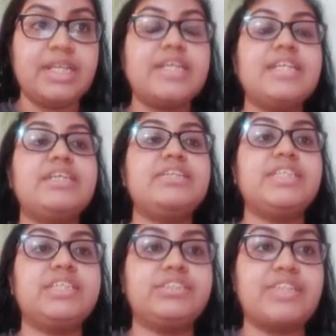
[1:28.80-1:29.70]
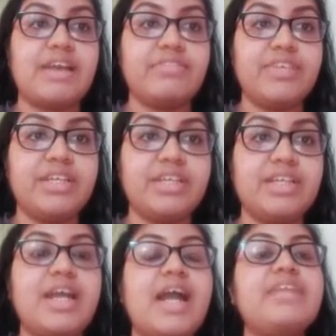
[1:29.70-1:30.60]
increase traffic,
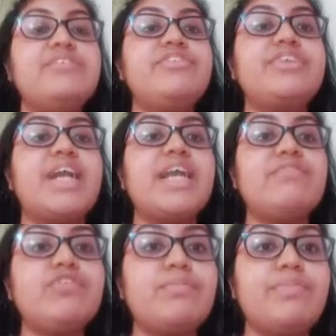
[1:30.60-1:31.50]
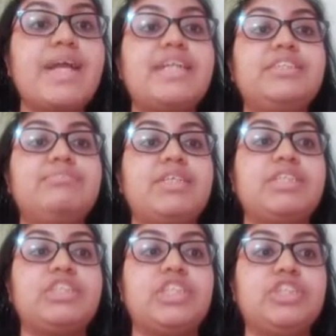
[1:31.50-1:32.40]
and drive your brand's
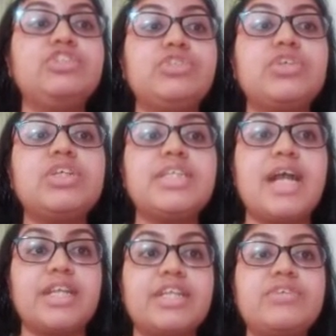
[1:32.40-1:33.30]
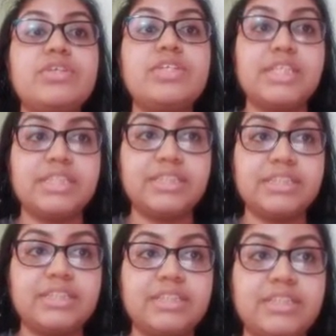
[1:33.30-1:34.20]
message to your target
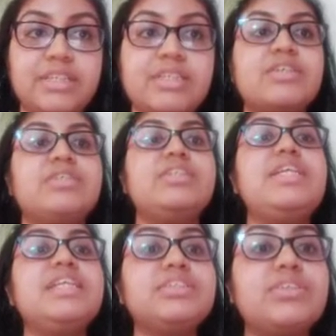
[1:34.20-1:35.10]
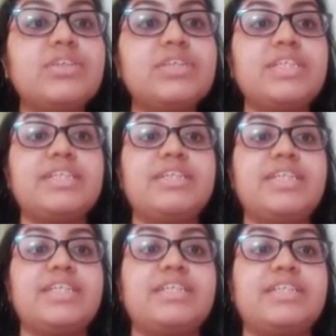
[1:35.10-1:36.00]
audience. These content
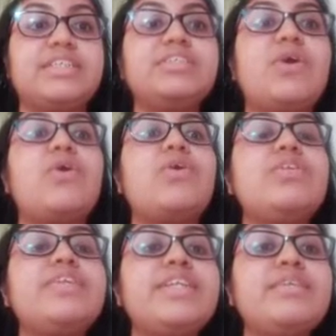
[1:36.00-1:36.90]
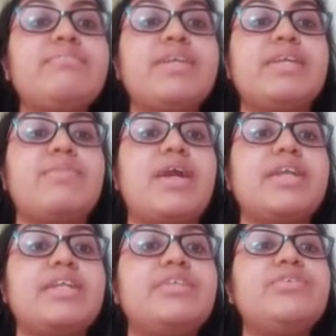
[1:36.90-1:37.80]
creators already
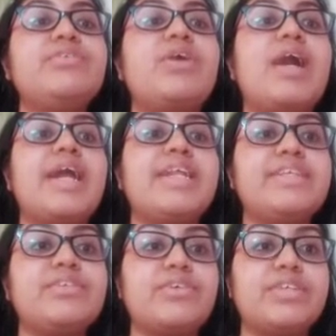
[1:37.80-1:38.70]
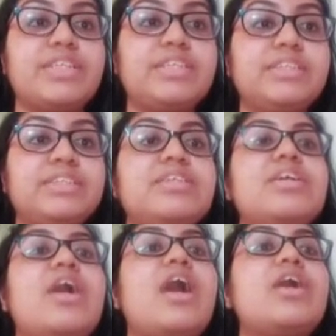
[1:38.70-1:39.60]
market to your ideal audience
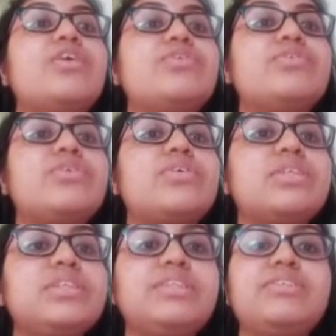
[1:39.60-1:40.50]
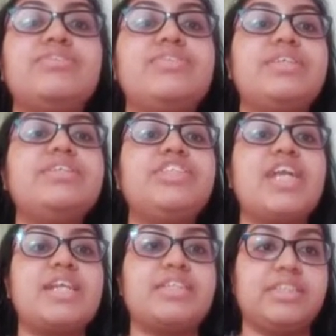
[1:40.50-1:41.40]
across different
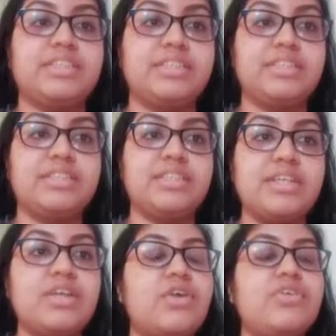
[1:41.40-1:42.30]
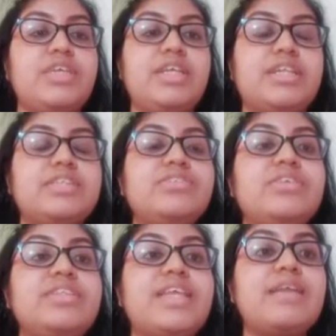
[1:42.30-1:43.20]
channels. Okay, so
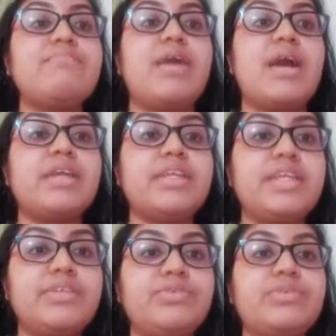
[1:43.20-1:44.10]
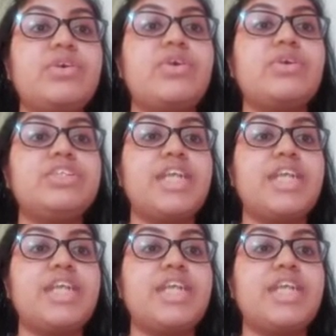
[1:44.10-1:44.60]
they market to your or